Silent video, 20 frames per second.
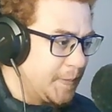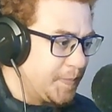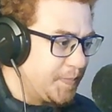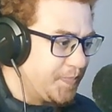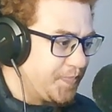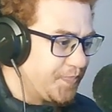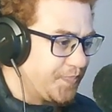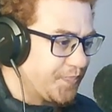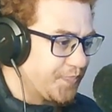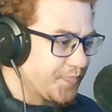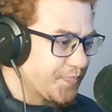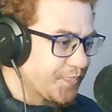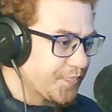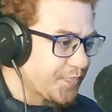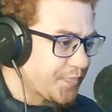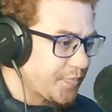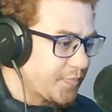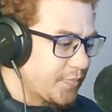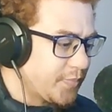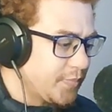
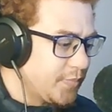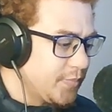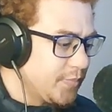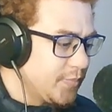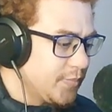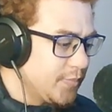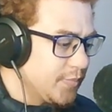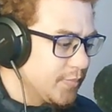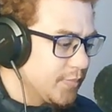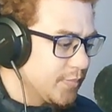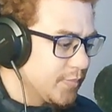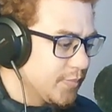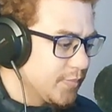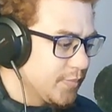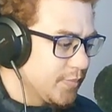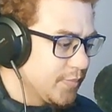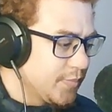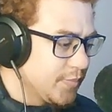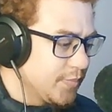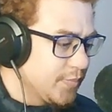
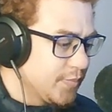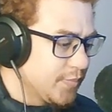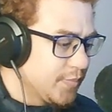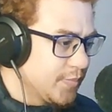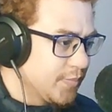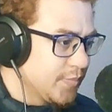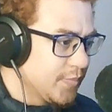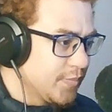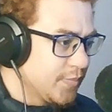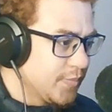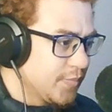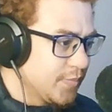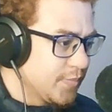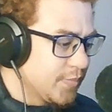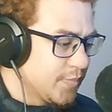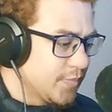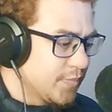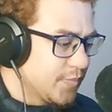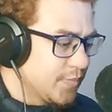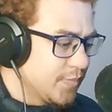
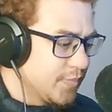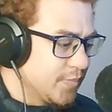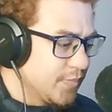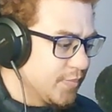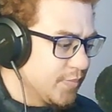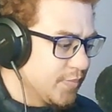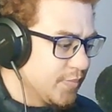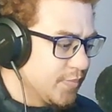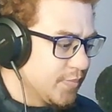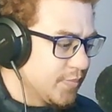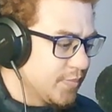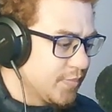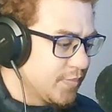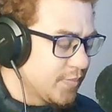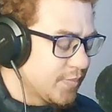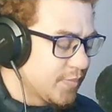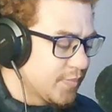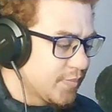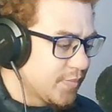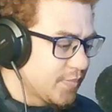
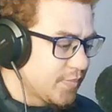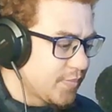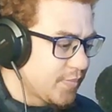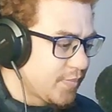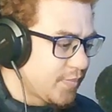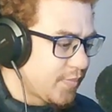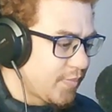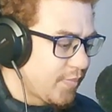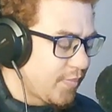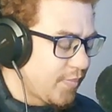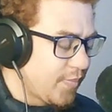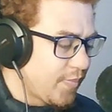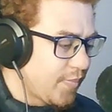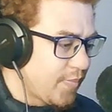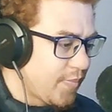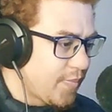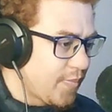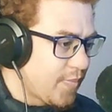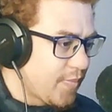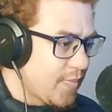
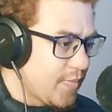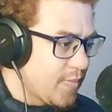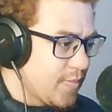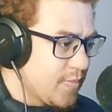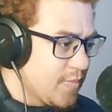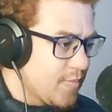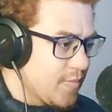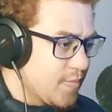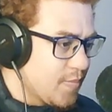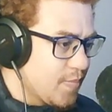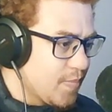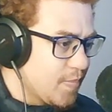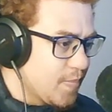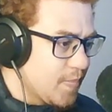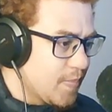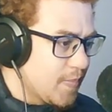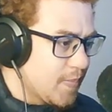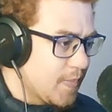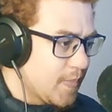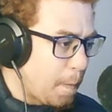
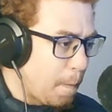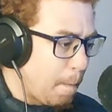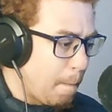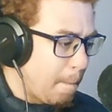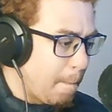No one is speaking in this clip.